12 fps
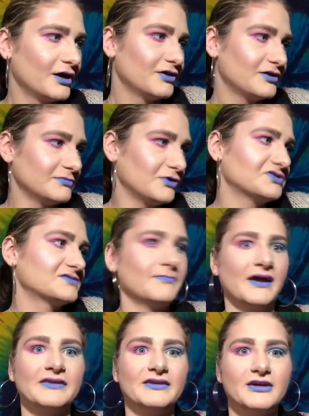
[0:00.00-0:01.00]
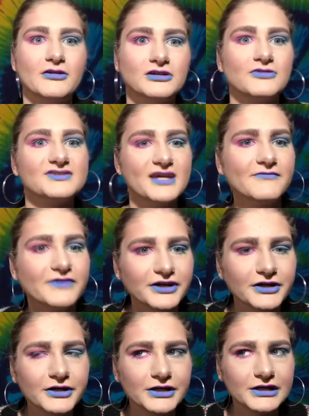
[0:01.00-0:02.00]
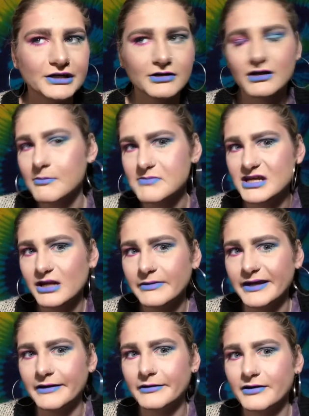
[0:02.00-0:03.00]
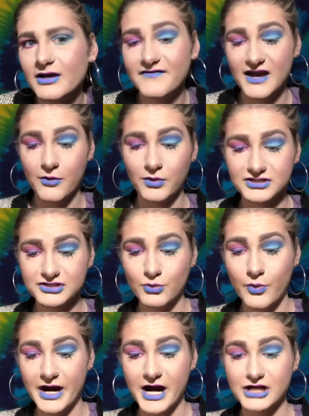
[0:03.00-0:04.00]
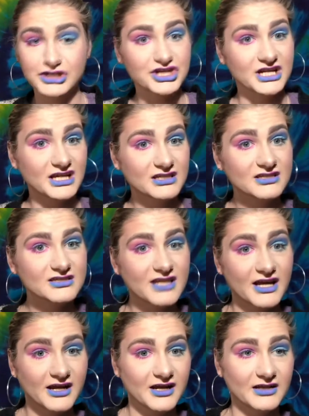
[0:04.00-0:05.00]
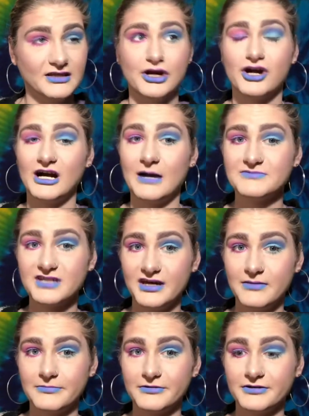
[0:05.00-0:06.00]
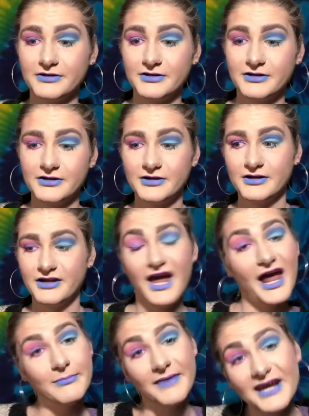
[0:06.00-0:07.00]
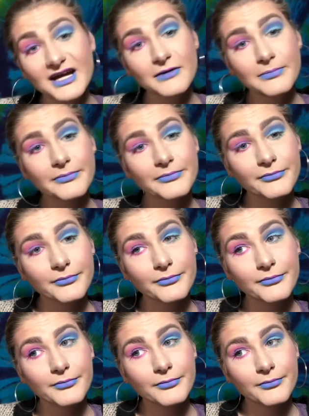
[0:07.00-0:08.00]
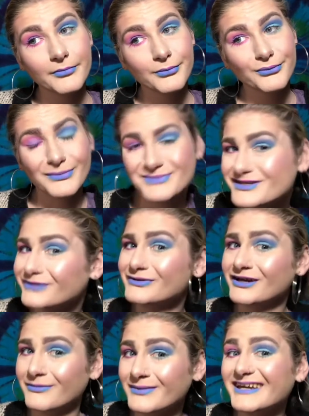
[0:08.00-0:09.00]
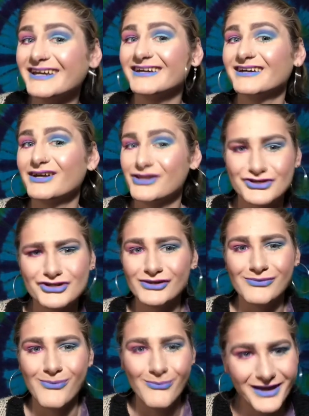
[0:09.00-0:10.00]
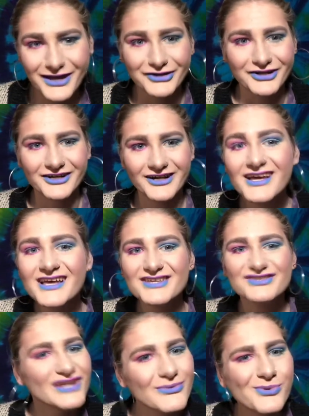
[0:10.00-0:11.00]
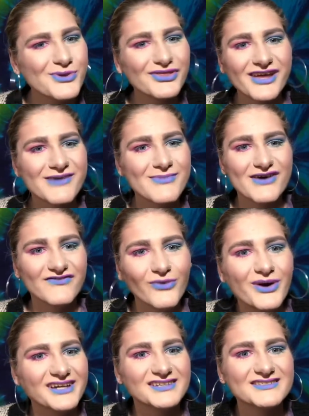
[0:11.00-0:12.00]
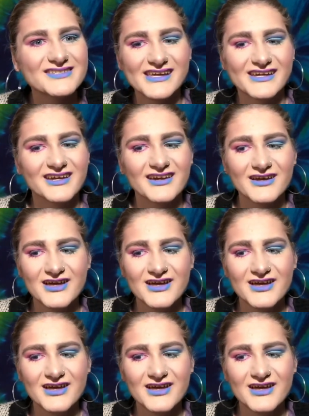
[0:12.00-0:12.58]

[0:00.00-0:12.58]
the most manly clothes ever, I'm being me. If I want to wear jeans and a crop top and makeup, I'm still being me, and it shouldn't matter. Same with, like, my voice. Like,